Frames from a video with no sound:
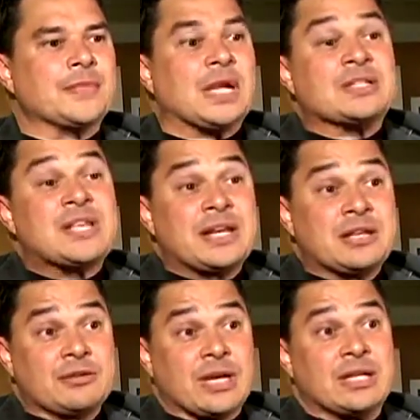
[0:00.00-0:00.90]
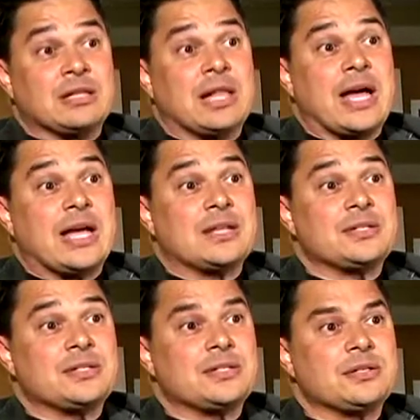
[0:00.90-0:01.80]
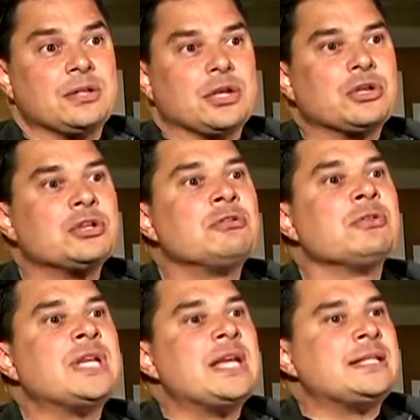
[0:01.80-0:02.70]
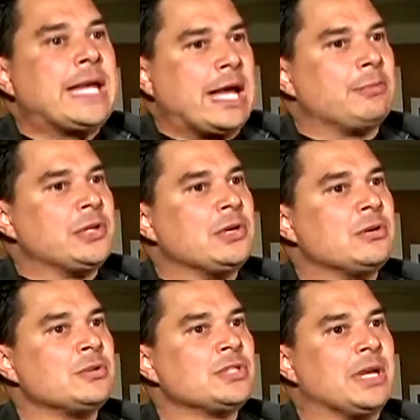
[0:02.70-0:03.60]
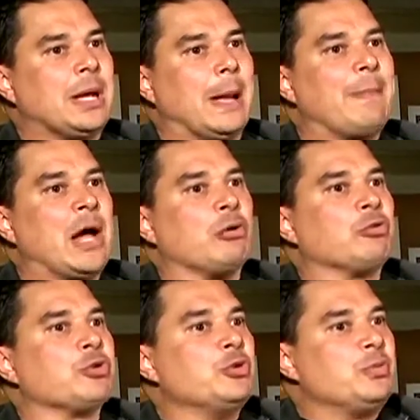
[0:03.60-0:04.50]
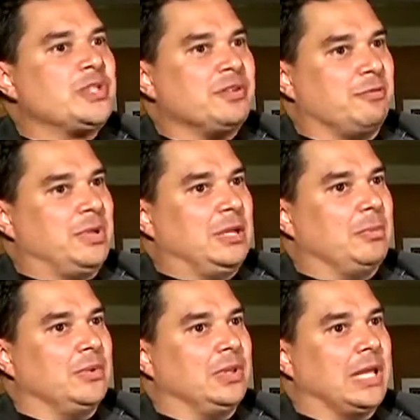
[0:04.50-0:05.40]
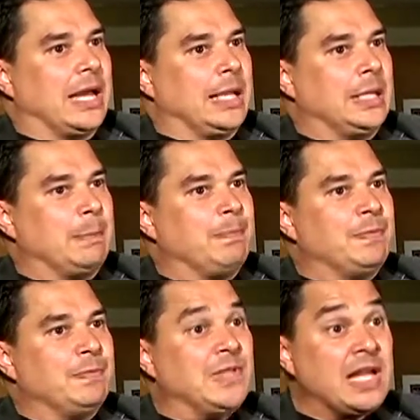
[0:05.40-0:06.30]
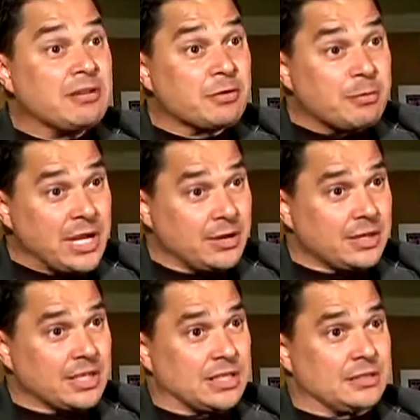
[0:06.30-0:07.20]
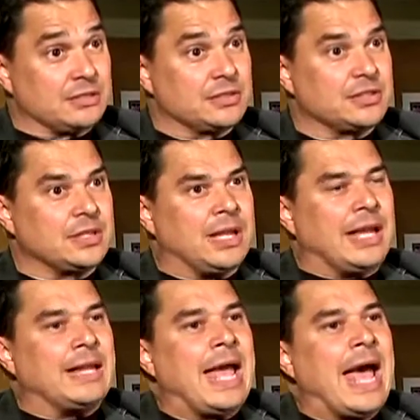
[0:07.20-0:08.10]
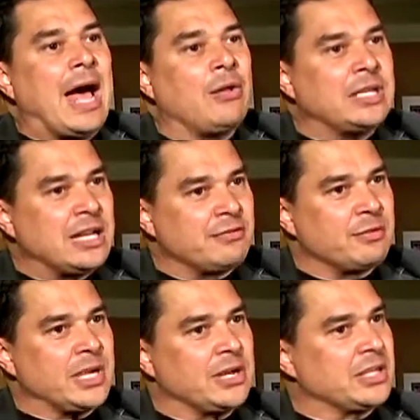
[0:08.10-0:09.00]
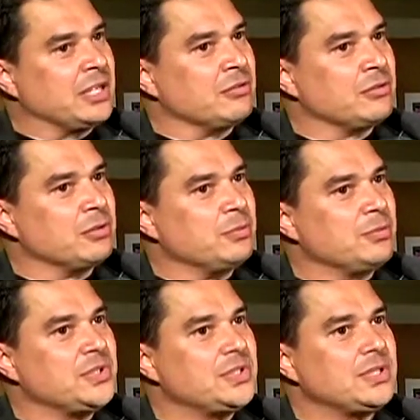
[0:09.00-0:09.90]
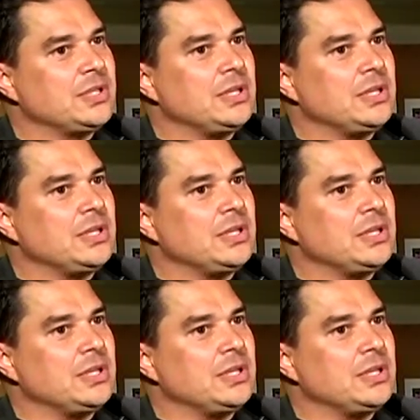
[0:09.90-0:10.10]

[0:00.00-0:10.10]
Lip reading: a second grade class could create tableaus about groups of people like Native Americans and how Native American groups